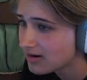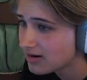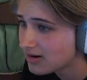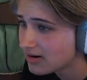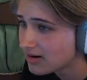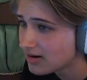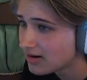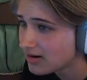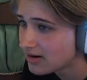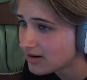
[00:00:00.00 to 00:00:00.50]

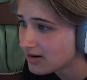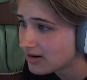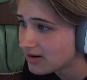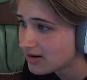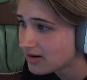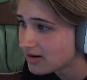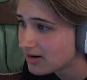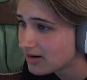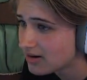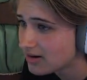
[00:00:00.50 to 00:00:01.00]

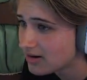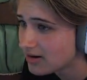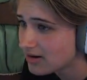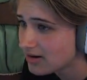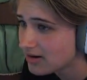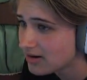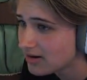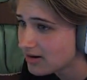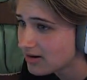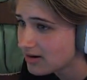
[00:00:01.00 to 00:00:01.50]

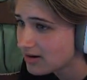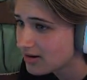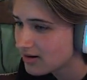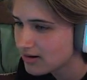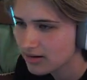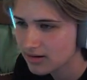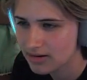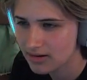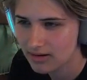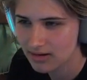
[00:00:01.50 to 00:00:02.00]

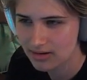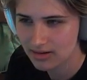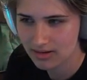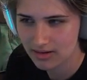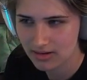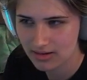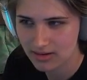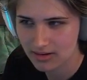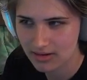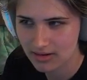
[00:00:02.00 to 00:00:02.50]

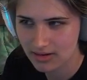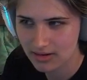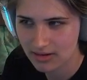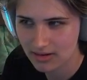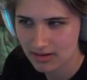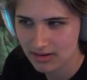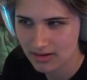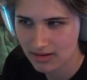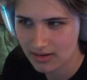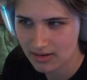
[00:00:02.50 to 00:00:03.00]

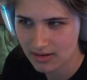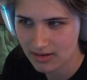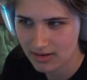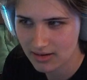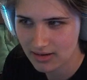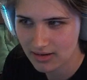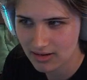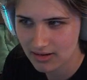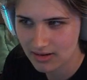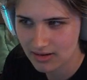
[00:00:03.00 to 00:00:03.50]

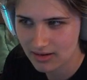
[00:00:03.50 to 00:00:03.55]
Nothing is said.